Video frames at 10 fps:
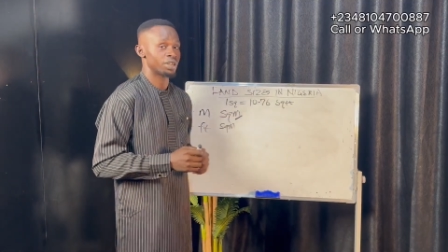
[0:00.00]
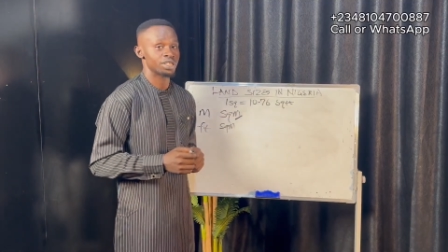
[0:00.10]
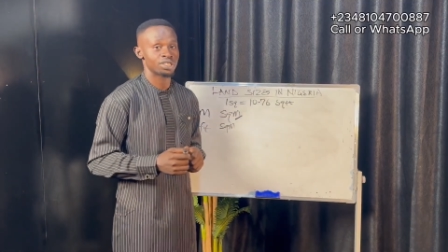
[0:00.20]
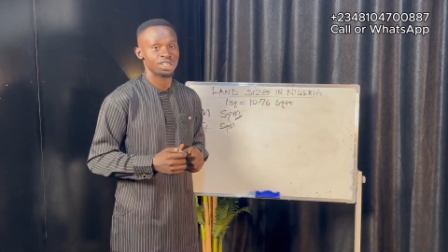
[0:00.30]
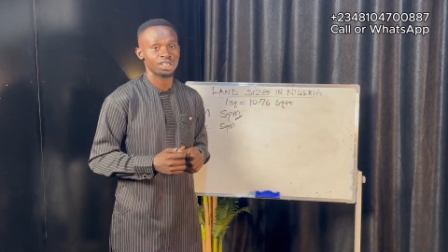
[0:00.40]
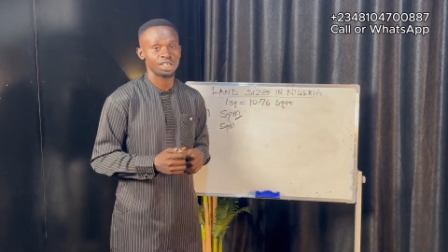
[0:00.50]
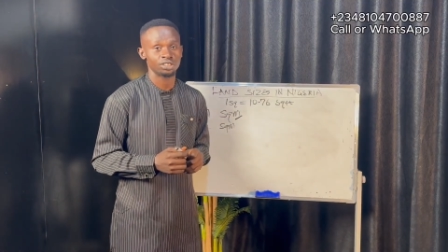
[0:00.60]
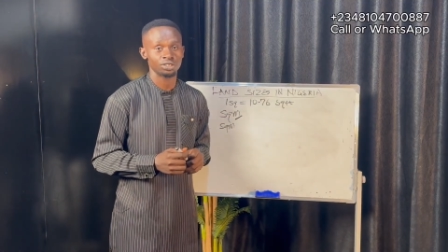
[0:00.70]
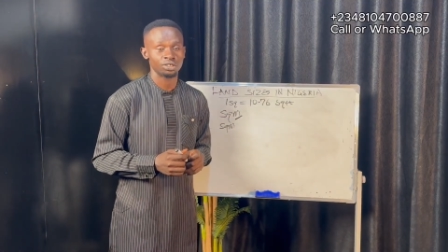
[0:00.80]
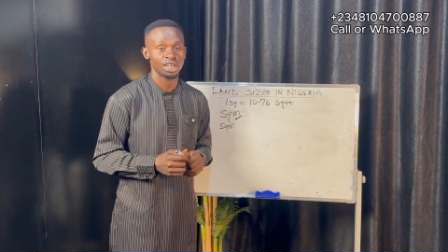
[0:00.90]
right here in
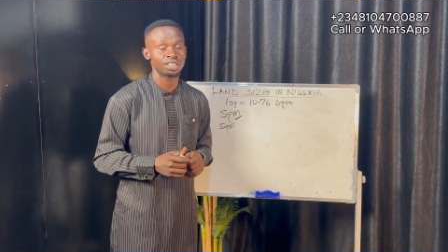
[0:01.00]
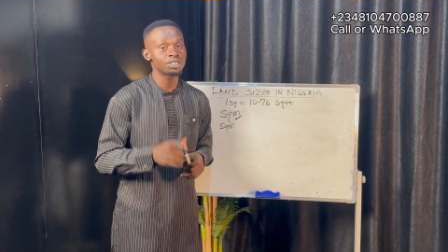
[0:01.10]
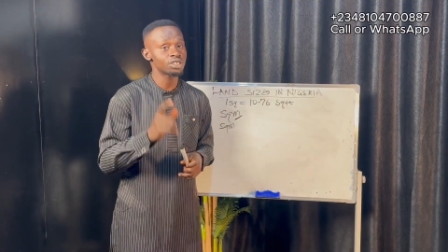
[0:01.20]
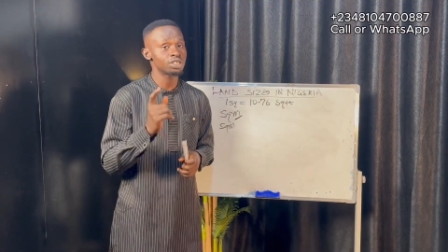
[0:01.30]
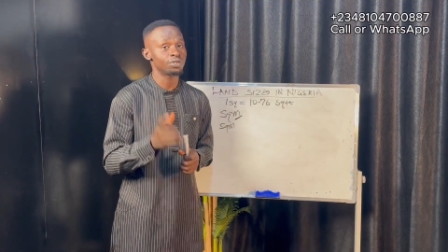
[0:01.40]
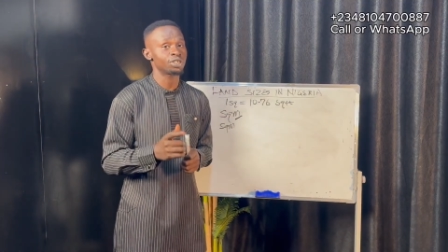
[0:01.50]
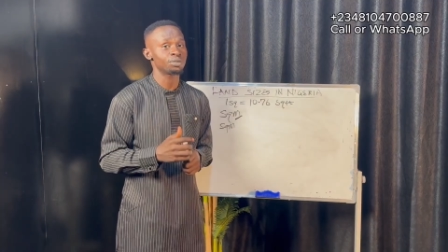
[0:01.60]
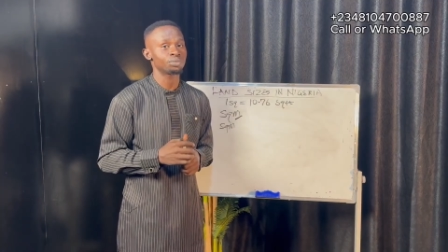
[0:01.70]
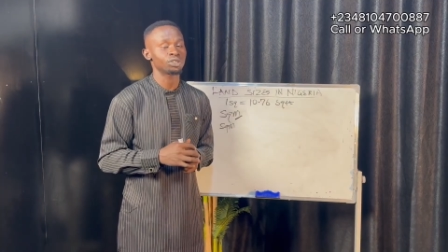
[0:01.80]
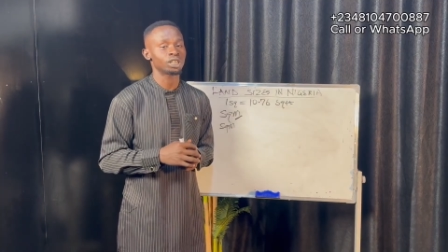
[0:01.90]
Nigeria. And this is very
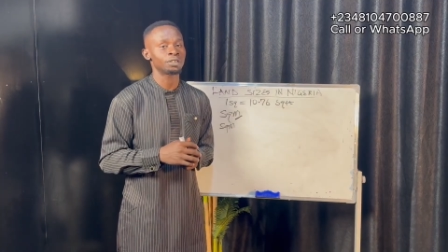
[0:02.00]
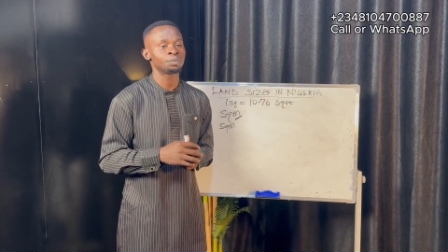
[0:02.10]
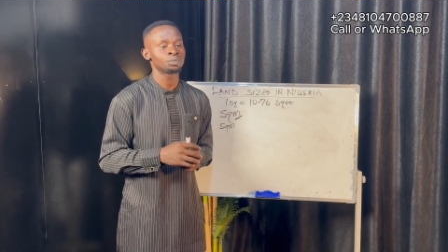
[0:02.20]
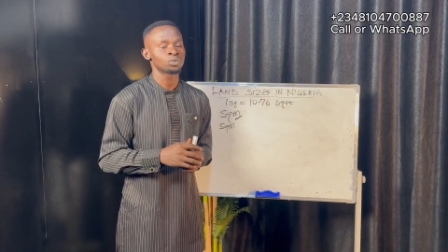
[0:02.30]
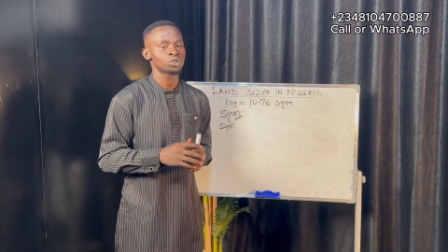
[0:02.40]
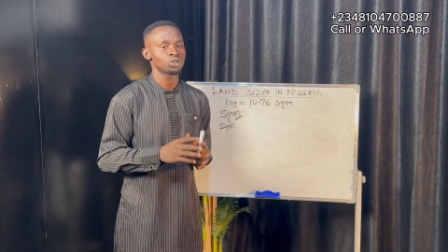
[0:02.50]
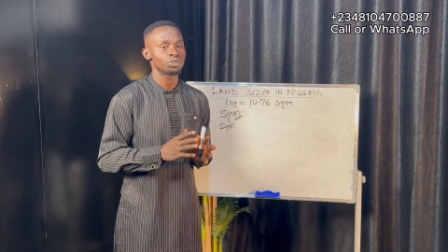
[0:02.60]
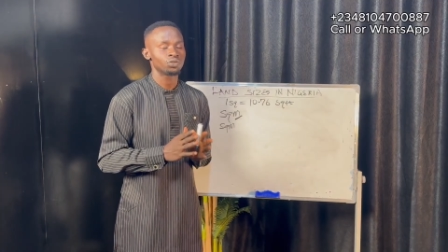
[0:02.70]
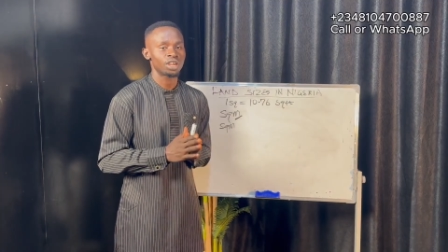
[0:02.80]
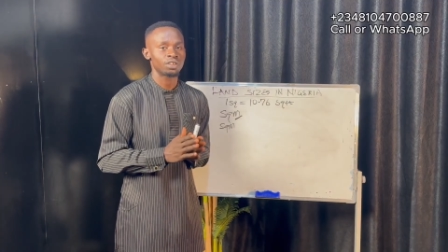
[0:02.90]
important.
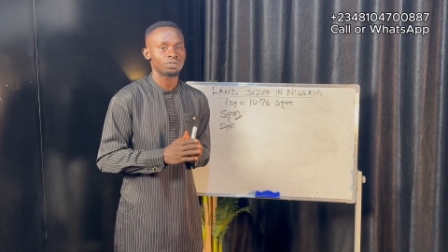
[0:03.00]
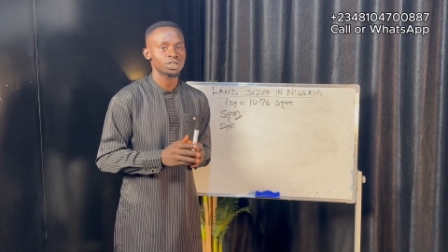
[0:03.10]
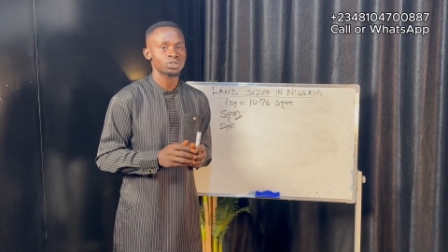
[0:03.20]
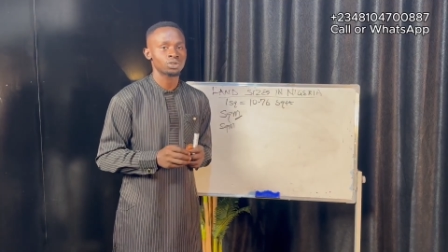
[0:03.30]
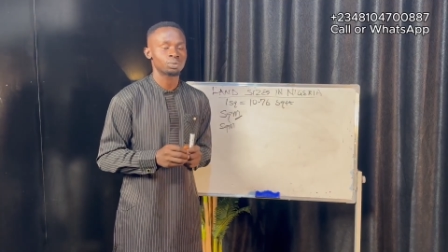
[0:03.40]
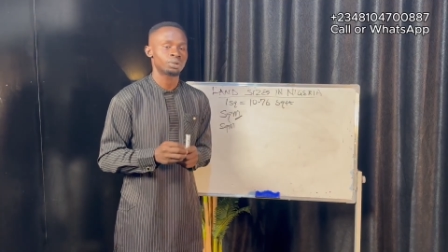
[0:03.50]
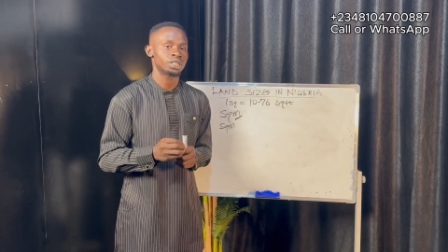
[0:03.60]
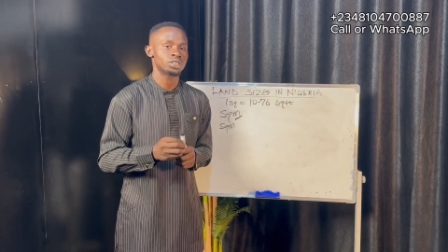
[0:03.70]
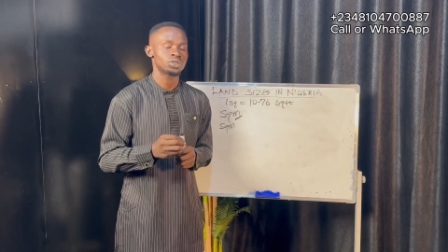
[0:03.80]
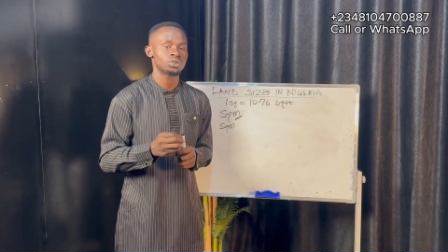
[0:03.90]
If you're an investor
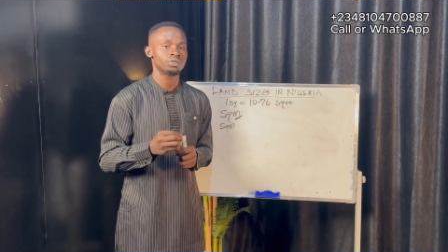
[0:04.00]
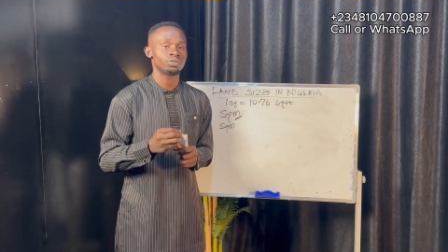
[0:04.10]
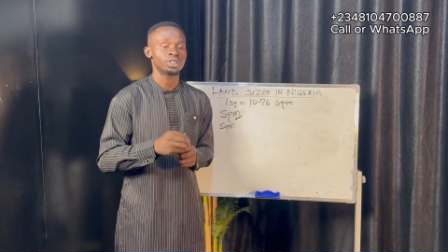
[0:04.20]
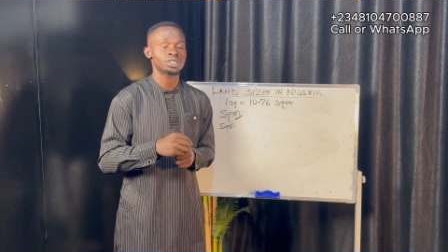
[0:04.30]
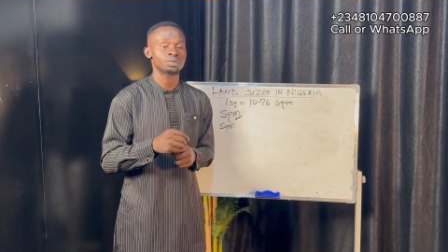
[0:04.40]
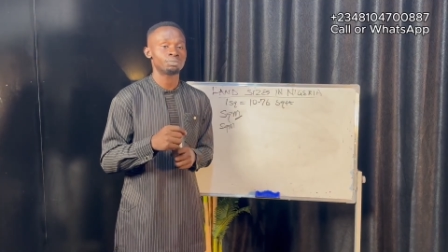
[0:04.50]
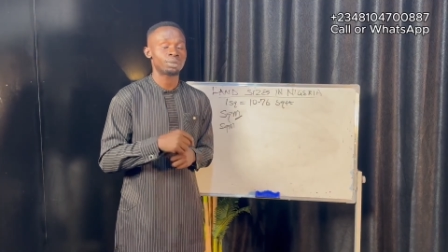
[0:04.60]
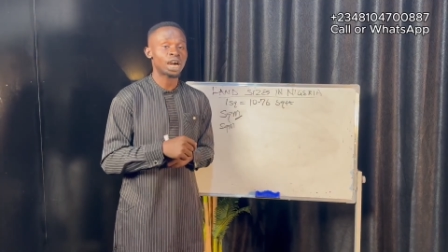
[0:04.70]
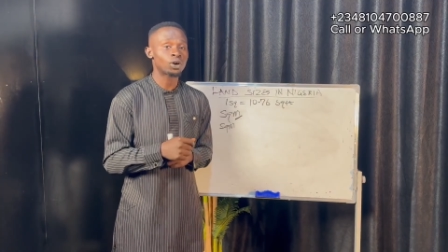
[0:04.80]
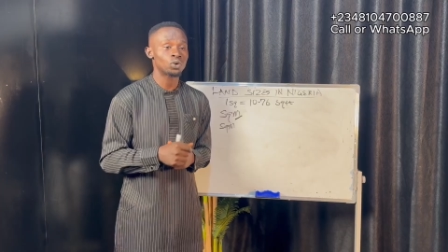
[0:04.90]
planning to invest
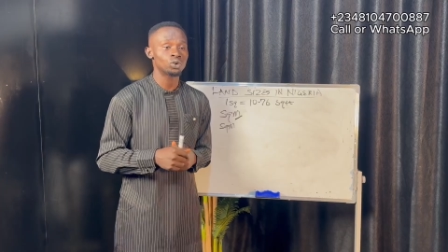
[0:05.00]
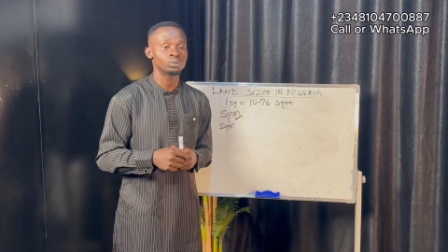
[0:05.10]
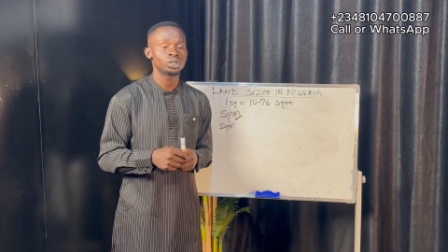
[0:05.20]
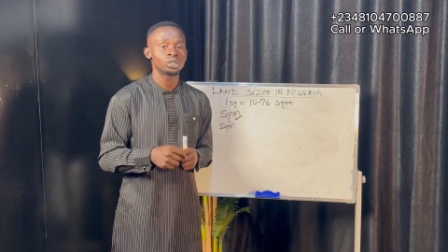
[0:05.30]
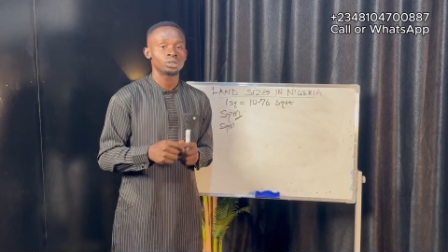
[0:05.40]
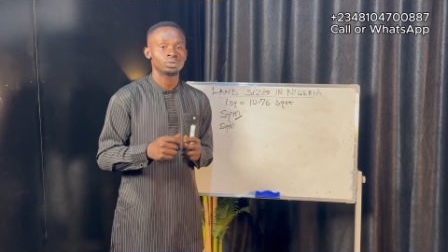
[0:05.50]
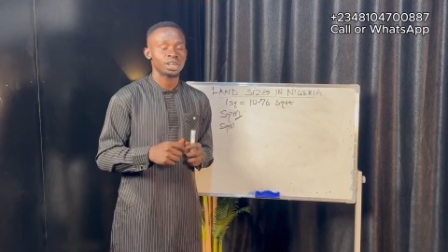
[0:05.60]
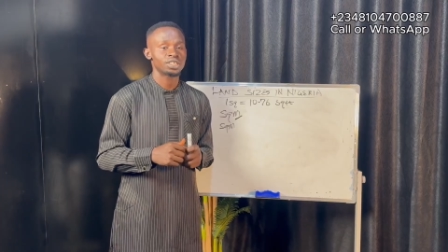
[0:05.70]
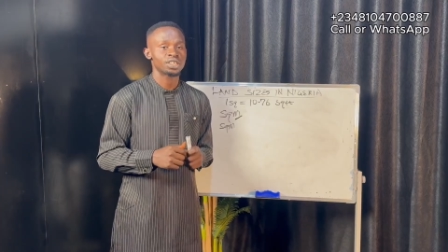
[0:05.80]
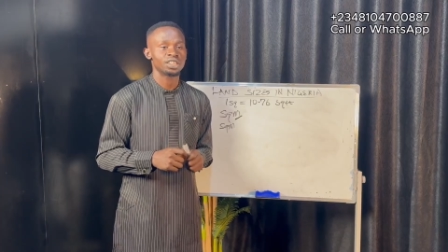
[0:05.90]
back home
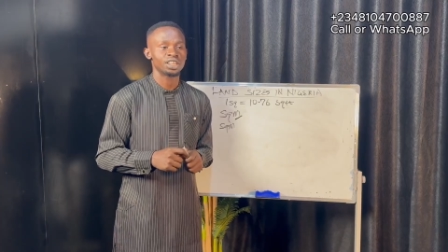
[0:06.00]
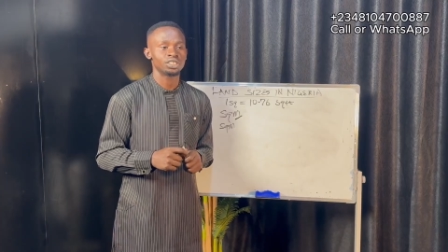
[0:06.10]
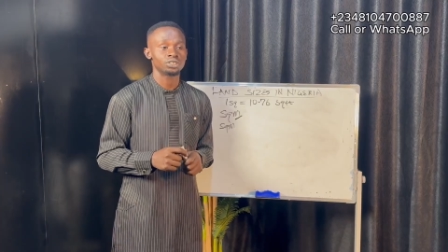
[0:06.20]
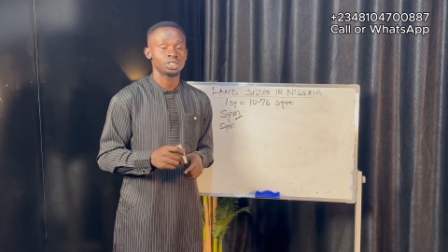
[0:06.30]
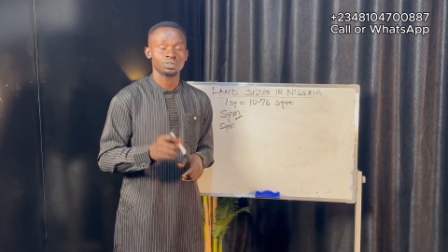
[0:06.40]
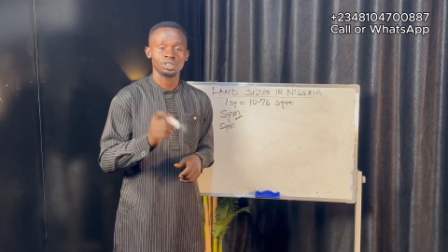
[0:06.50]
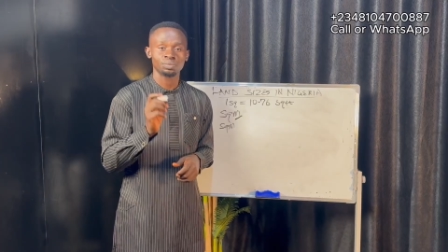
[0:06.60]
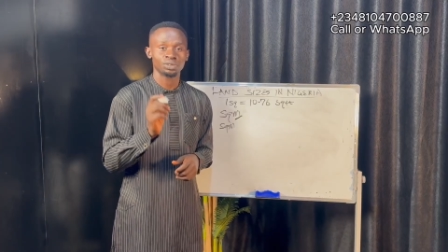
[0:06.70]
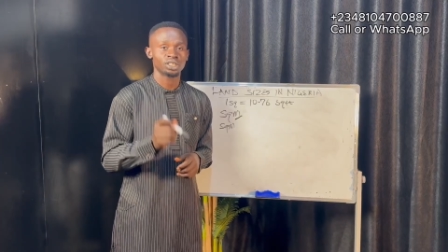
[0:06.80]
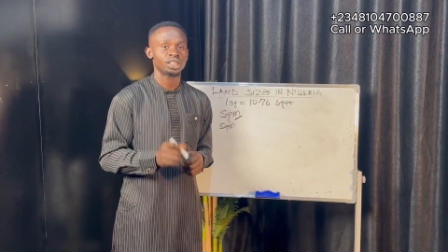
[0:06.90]
right here in Nigeria, it's very
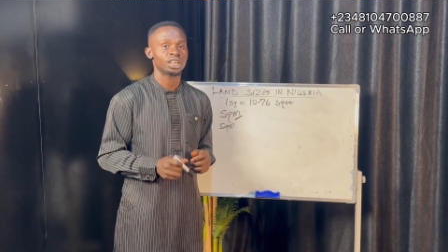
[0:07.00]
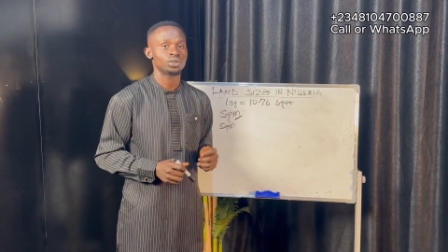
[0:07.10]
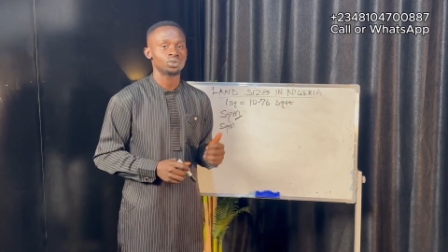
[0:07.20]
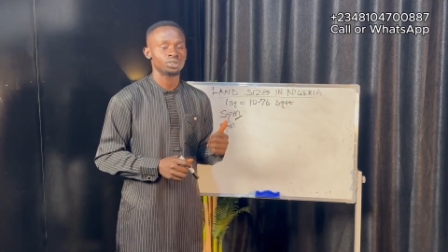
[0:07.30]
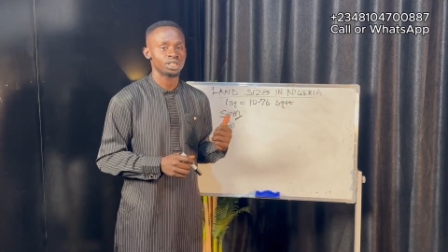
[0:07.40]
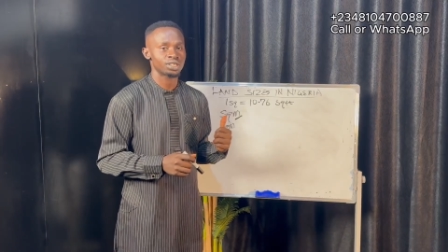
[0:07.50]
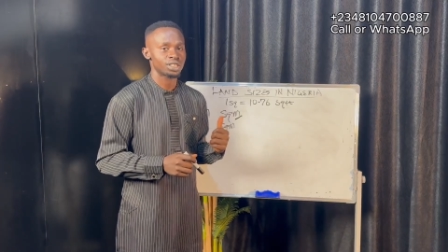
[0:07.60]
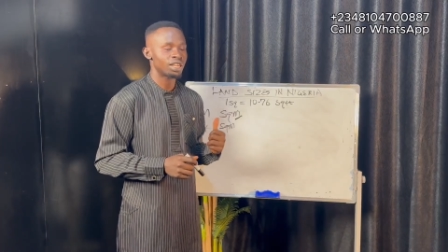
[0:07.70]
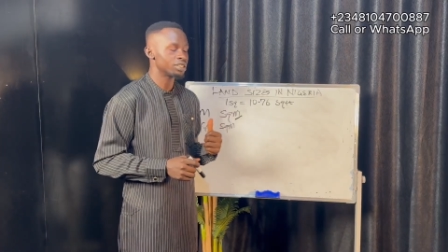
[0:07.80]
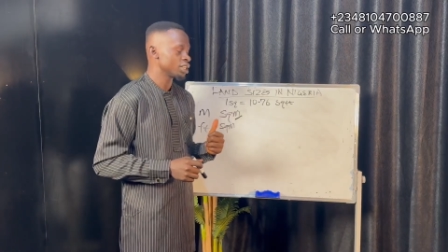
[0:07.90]
important that you
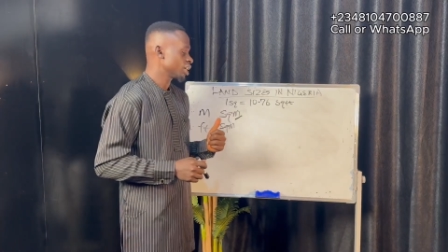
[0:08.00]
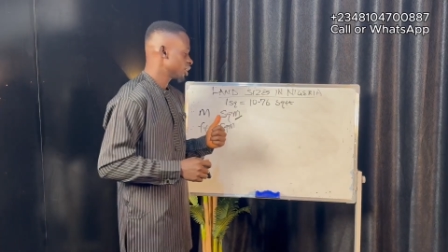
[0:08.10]
understand